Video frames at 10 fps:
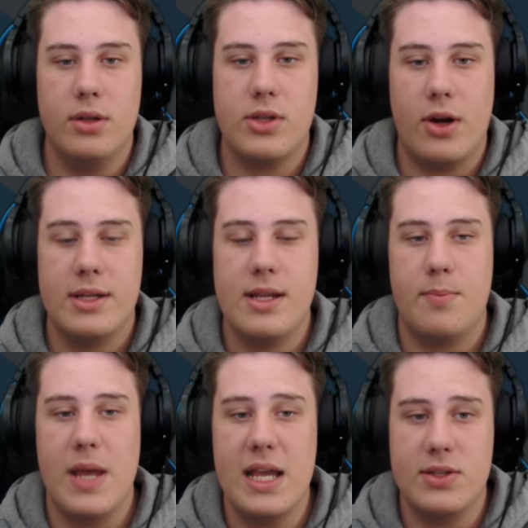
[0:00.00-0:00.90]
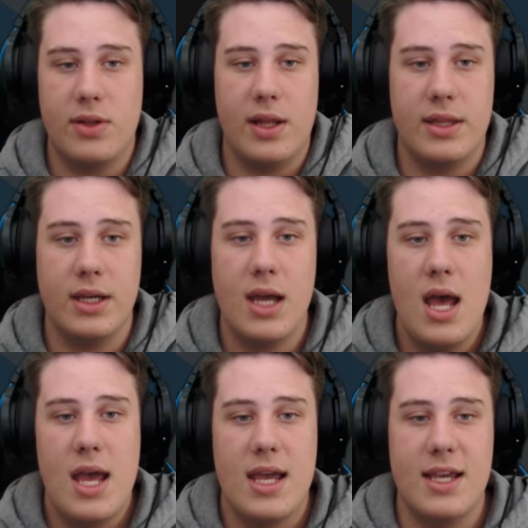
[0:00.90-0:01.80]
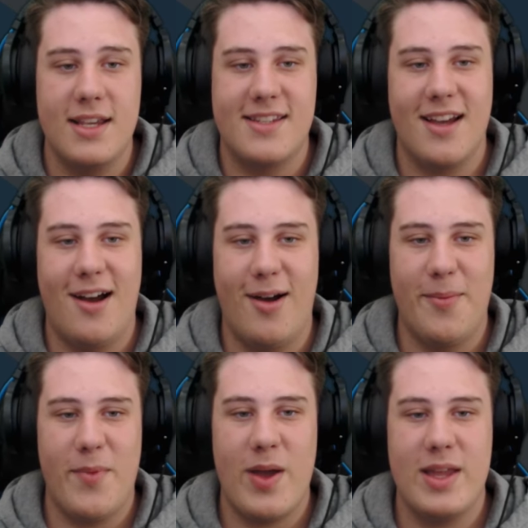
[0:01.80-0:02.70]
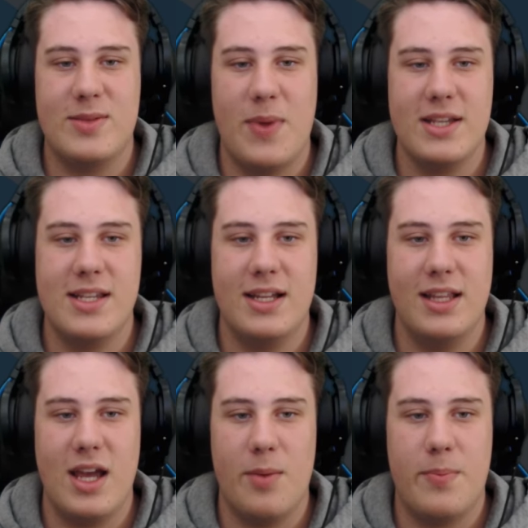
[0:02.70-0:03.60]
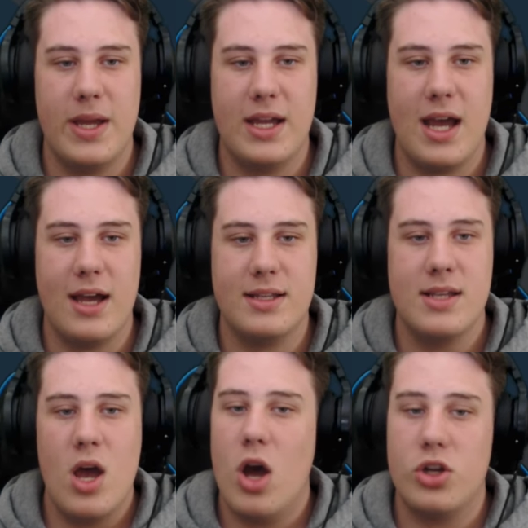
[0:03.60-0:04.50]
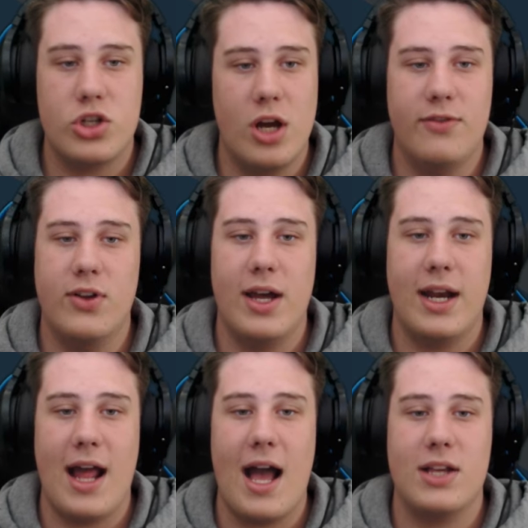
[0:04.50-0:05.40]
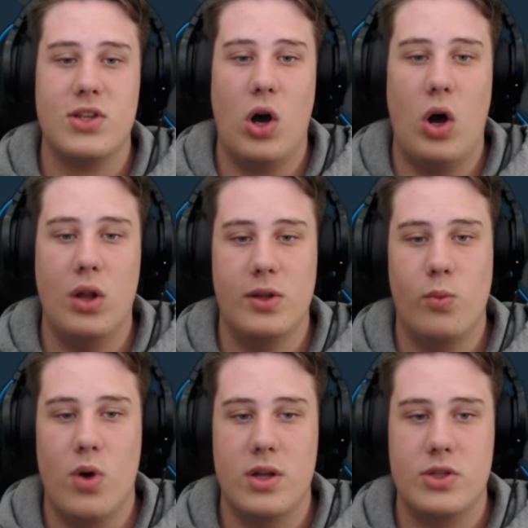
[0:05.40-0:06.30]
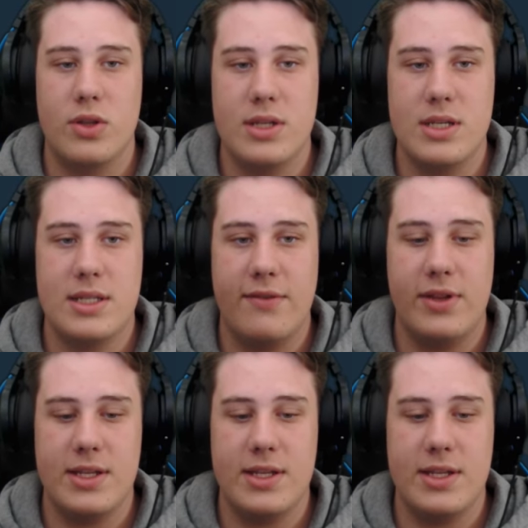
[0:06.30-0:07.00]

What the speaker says: sorry, I said pixel, I think, is it's basically a pickaxe, a shovel, and an axe all in one. So this is definitely